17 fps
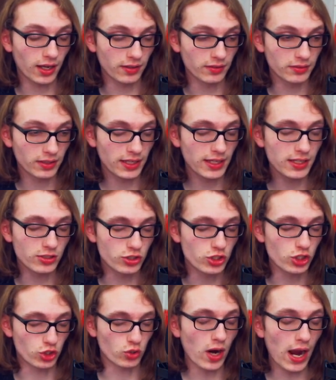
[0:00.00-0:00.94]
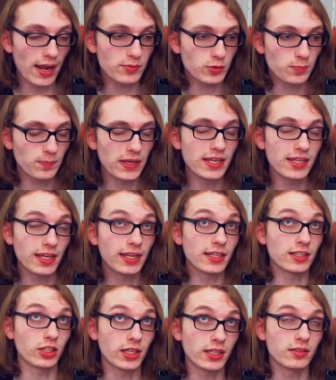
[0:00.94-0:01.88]
he describes,
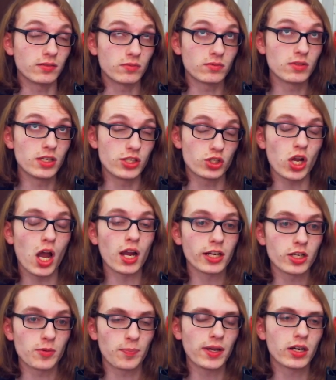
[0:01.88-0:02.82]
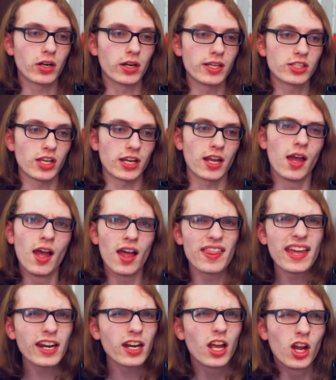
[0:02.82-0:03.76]
he is talking to Peter and he's like,
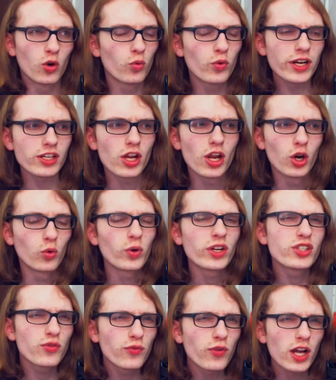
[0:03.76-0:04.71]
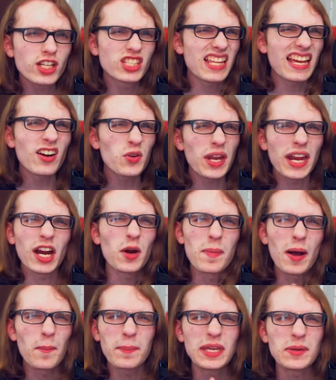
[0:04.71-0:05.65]
rich fucks, they don't care
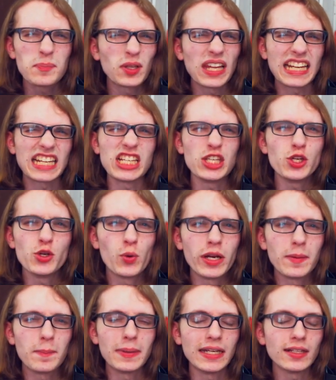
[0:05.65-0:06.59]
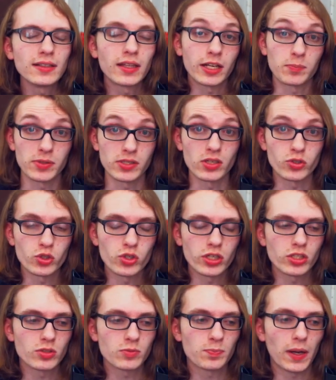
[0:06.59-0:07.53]
about people like you and me, like positioning
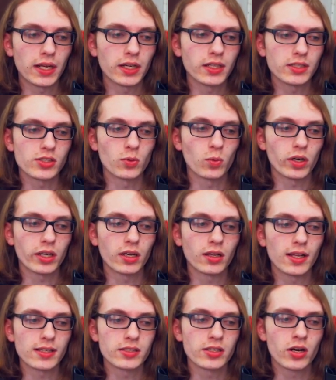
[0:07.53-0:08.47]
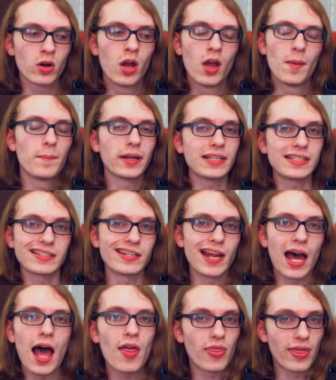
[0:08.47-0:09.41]
Spidey as the working class hero, but he's
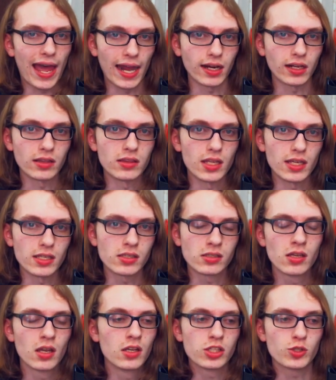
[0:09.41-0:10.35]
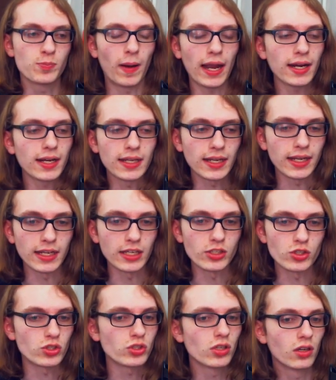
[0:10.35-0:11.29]
not that in this. Spidey
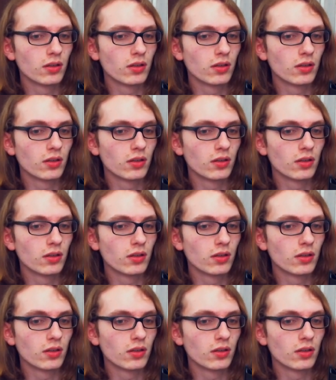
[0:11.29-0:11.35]
is